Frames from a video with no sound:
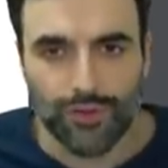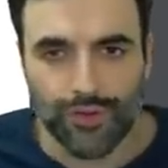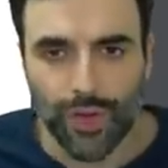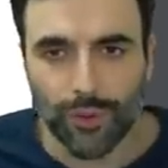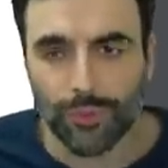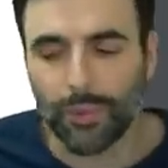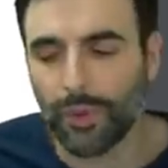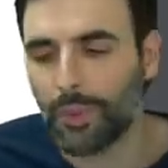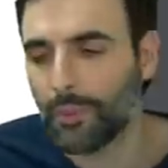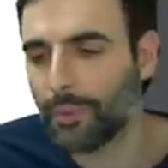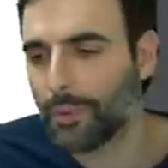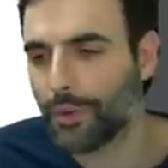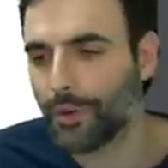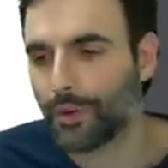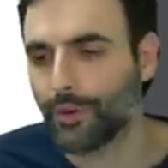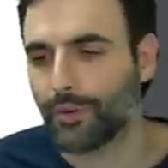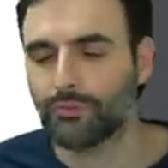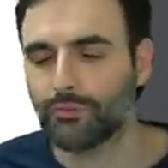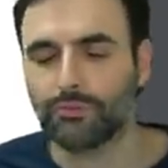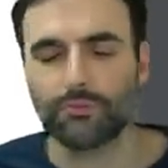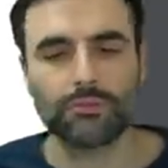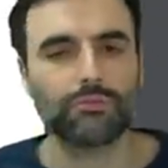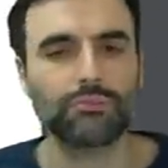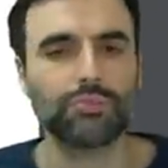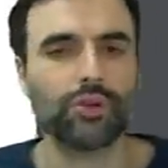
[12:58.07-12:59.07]
Some people
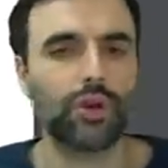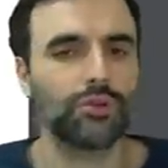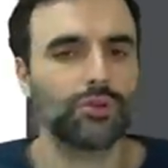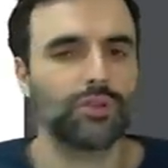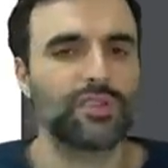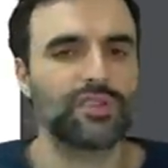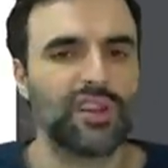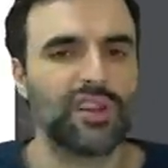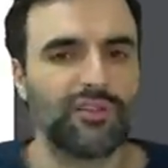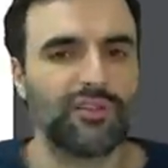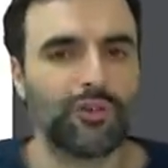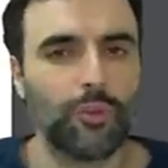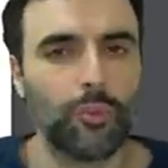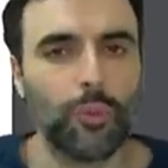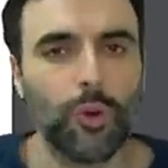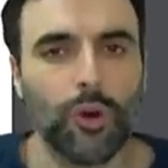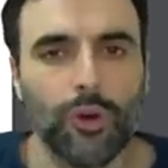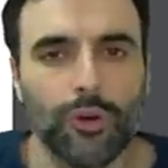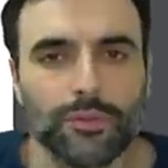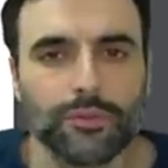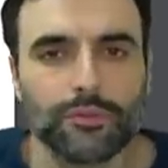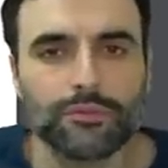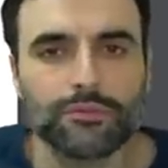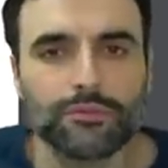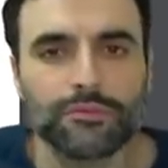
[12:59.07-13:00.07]
are prone to suffer
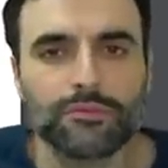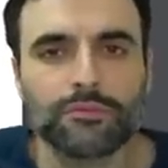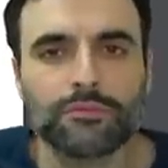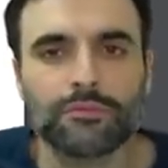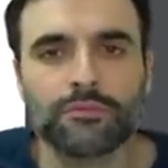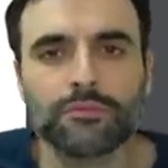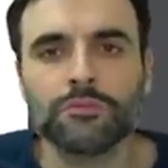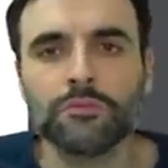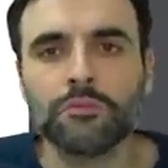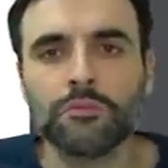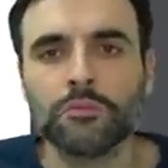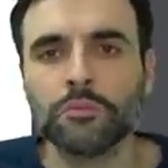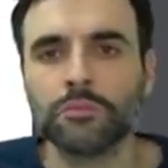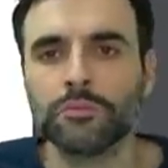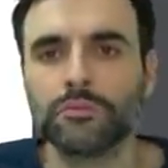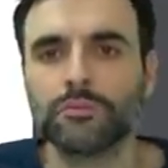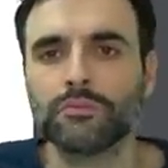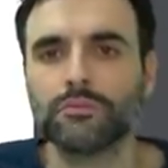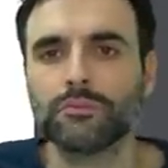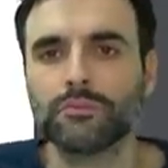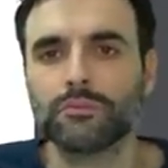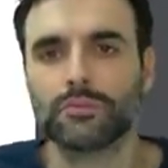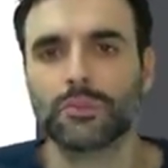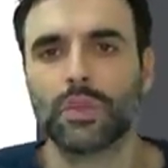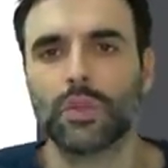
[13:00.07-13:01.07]
more.
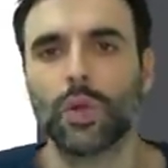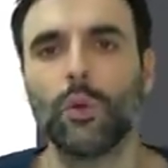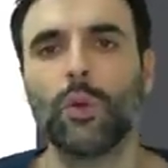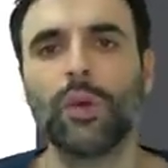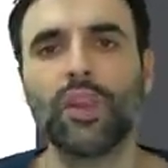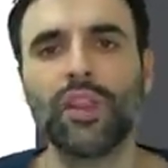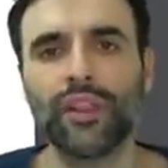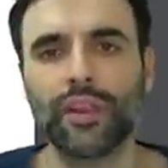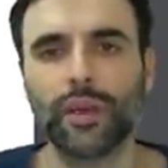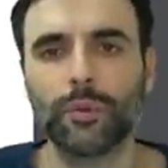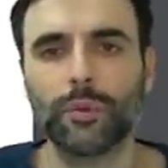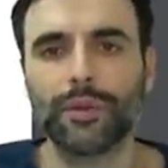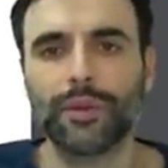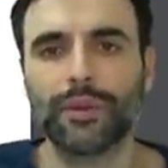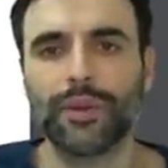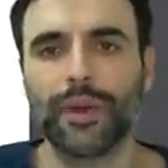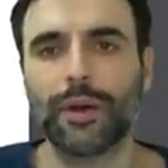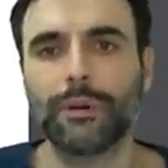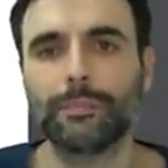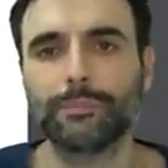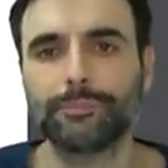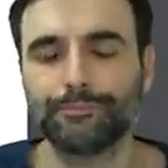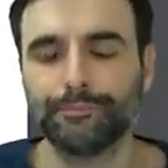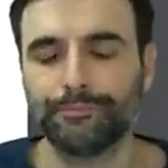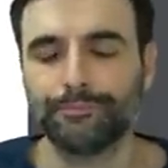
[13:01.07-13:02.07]
What do you think about
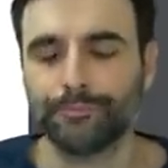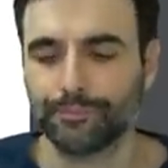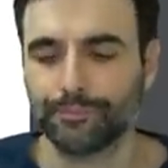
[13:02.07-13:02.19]
that?